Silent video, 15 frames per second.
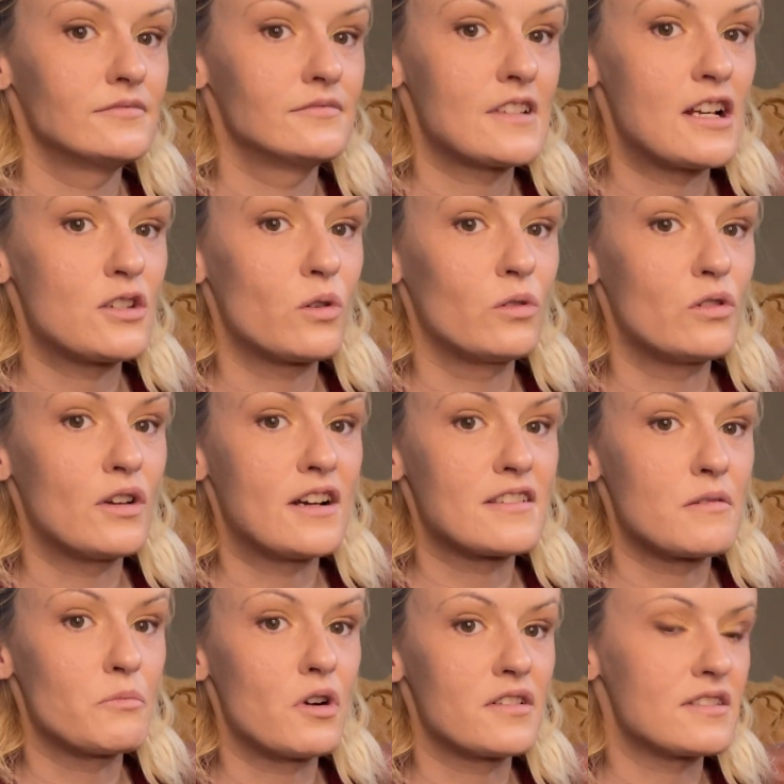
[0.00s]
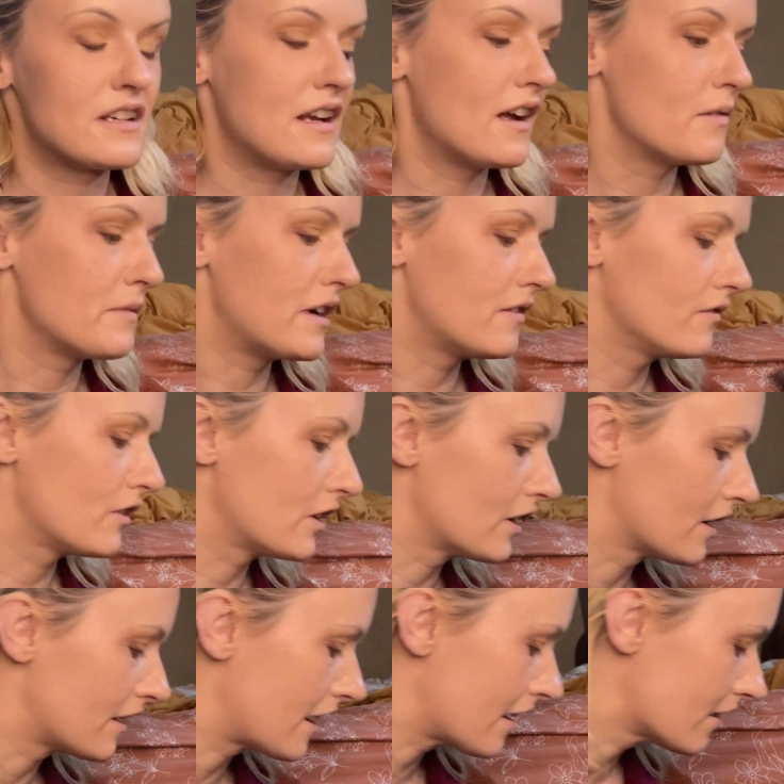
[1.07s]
I told you guys I'm rusty. I'm not very good at it